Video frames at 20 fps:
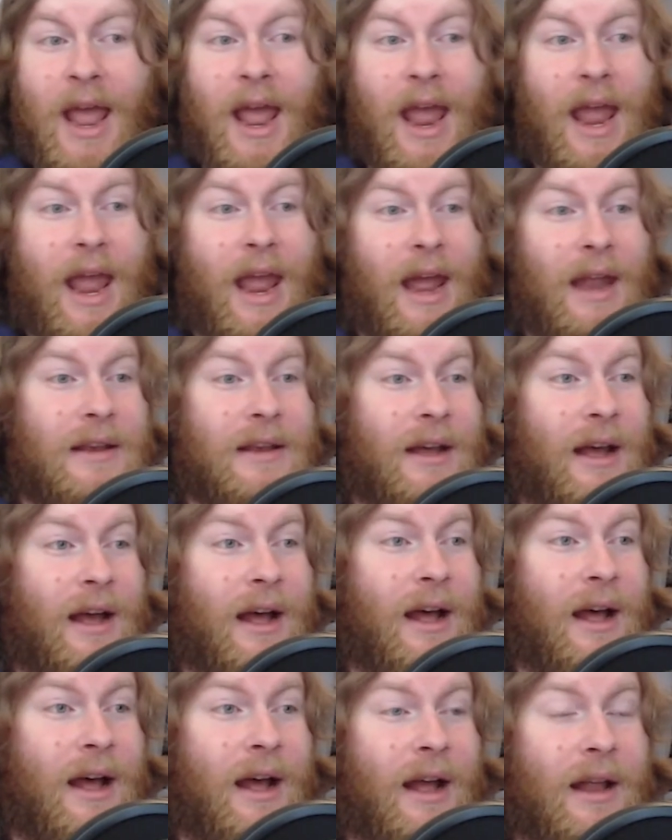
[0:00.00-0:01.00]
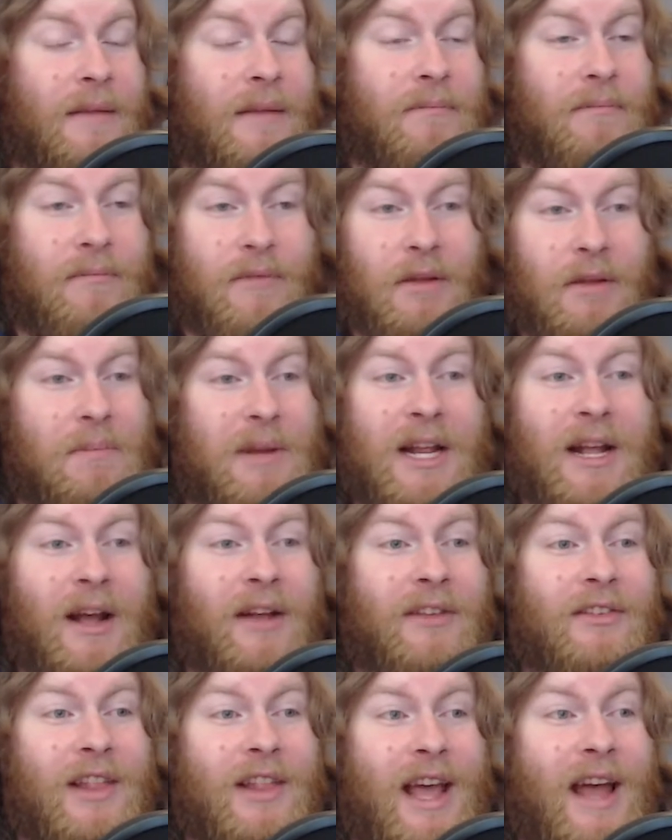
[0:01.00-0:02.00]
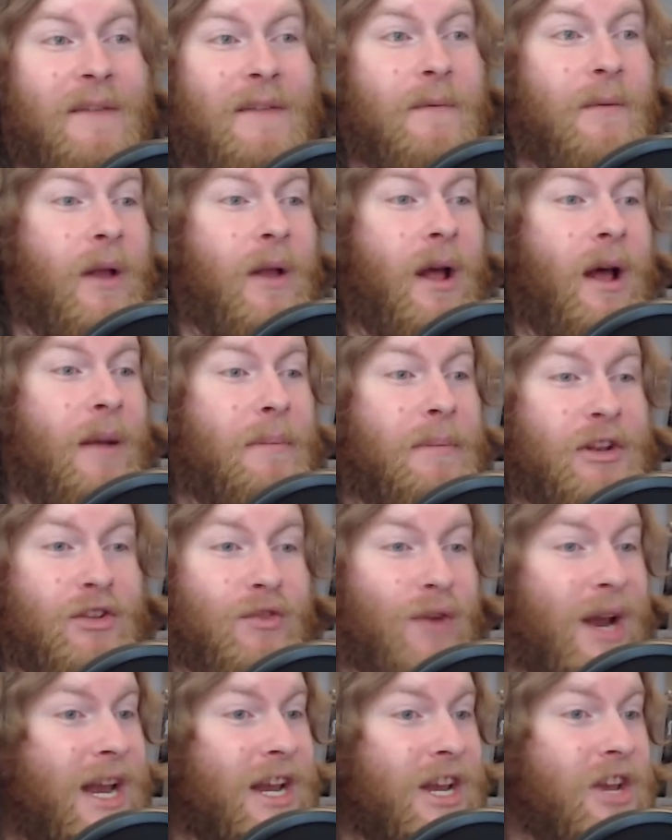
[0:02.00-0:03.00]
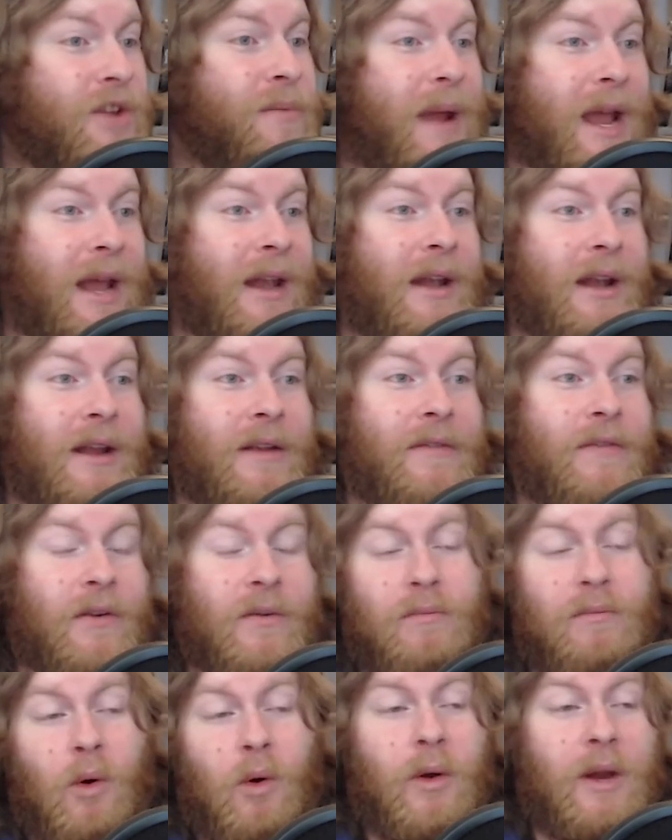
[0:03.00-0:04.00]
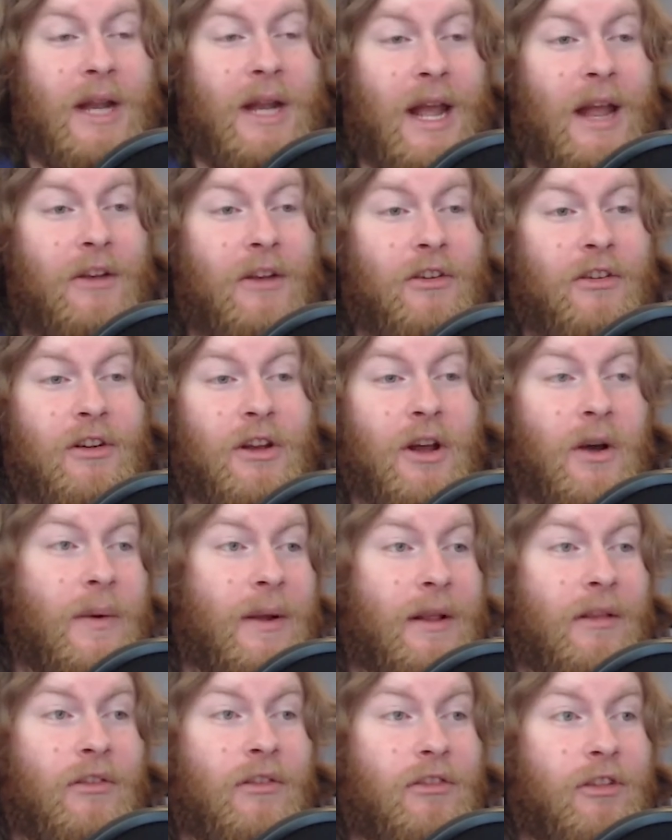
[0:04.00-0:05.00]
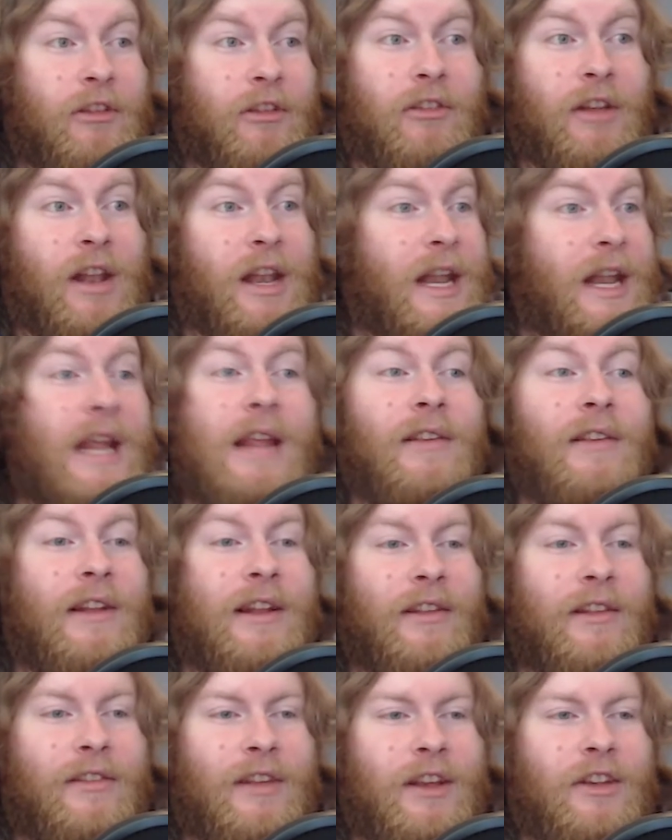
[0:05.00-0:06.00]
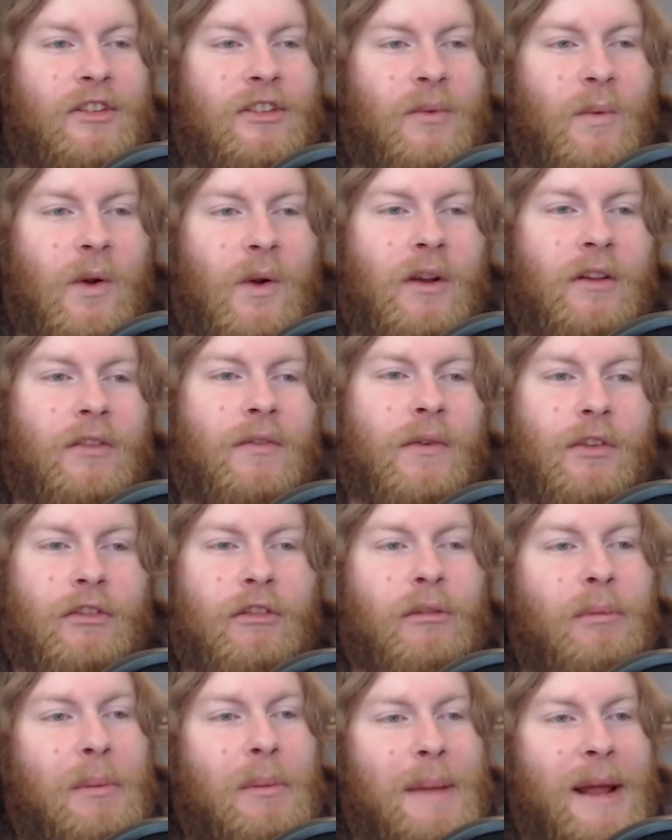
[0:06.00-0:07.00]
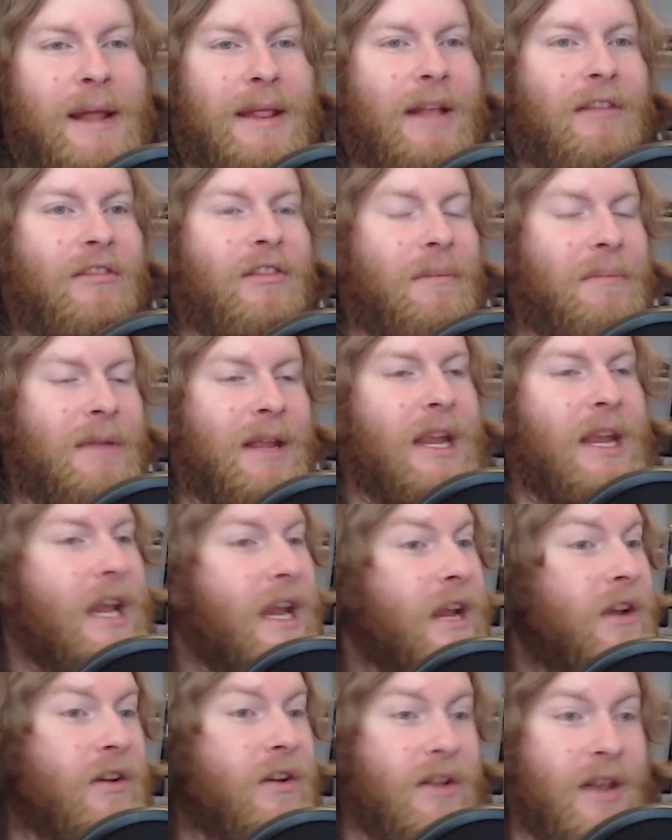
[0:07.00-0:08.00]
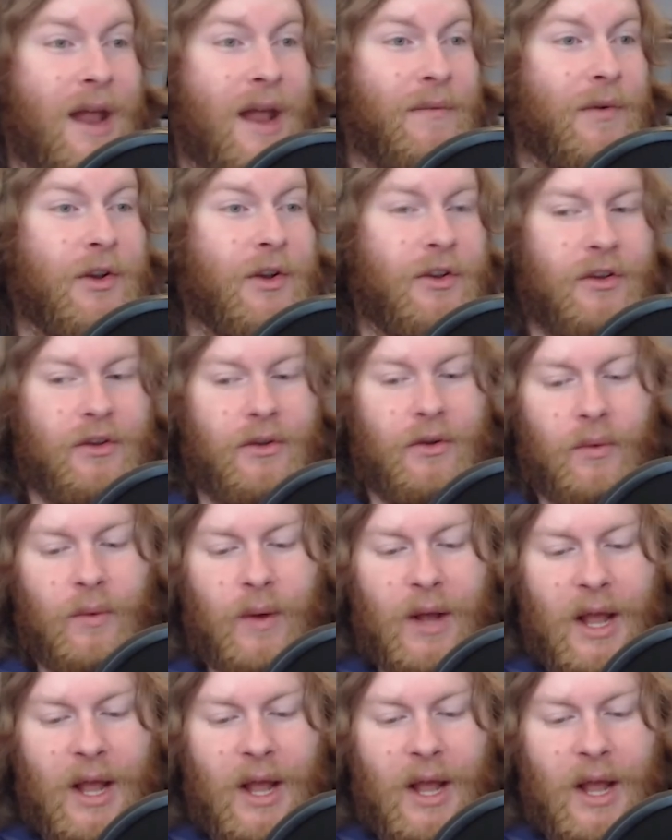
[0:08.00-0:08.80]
And uh, because that uh, betraying humanity for Morgan Edge, you know, is just an easy decision. Whereas for Superman, that's something he could never do.